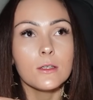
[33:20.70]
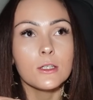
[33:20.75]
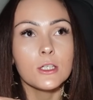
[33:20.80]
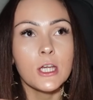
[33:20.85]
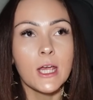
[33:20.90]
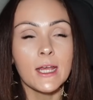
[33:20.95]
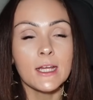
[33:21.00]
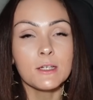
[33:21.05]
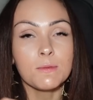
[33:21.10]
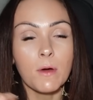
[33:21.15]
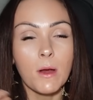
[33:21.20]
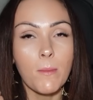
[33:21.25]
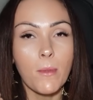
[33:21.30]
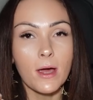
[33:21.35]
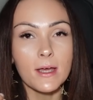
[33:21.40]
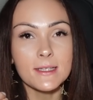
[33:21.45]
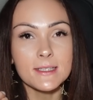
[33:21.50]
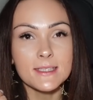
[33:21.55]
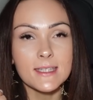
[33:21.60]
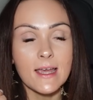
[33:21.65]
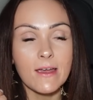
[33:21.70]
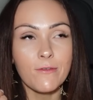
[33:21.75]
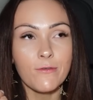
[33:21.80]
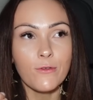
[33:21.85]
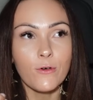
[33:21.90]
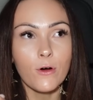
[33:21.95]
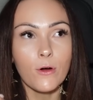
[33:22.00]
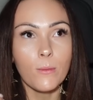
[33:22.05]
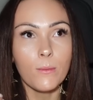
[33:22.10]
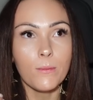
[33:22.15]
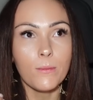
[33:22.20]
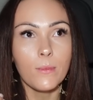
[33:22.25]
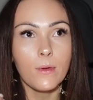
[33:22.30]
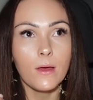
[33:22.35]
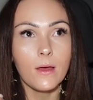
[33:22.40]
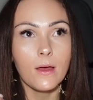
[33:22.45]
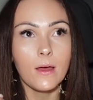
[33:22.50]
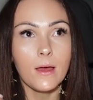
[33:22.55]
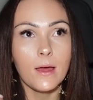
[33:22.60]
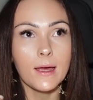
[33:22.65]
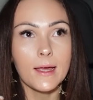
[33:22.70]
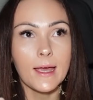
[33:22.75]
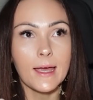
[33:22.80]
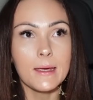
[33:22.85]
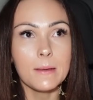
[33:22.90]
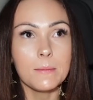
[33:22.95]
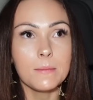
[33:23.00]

change my mindset from okay,